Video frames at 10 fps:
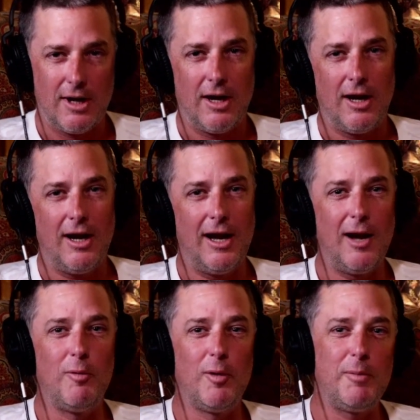And
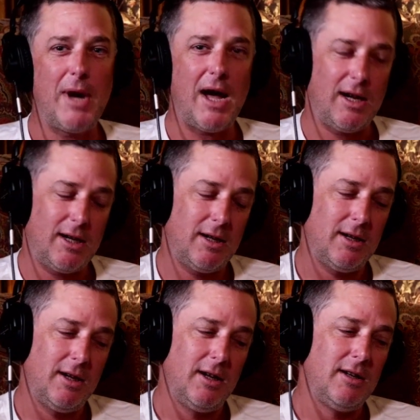we're back.
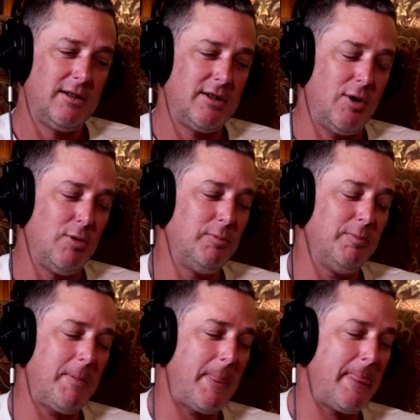So,
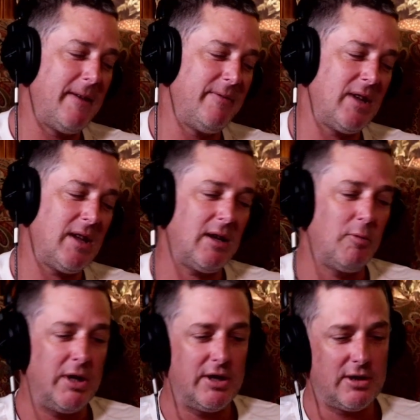we
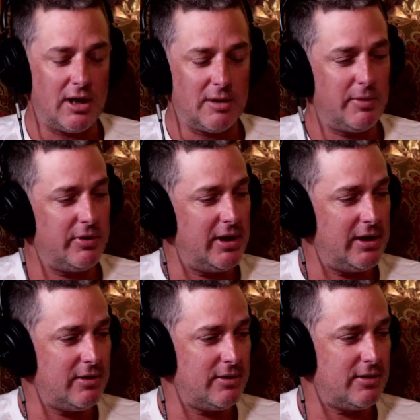just talked about the
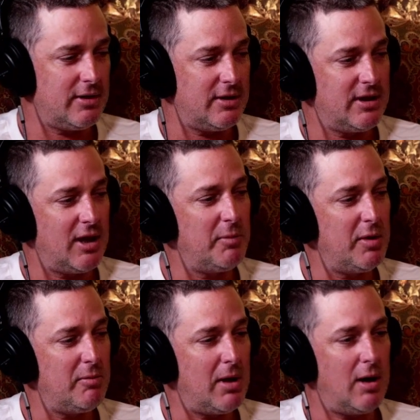Lakers. Tell me
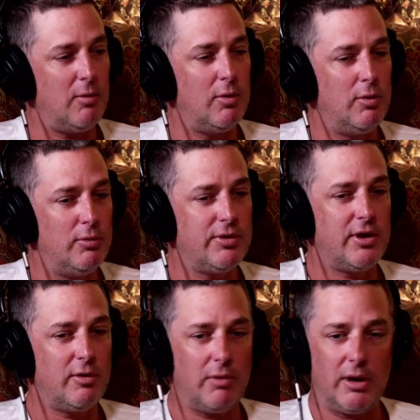about who's going to
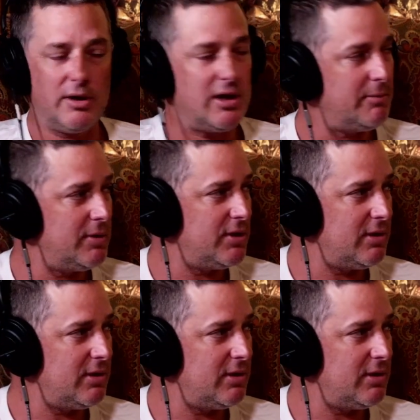win the championship.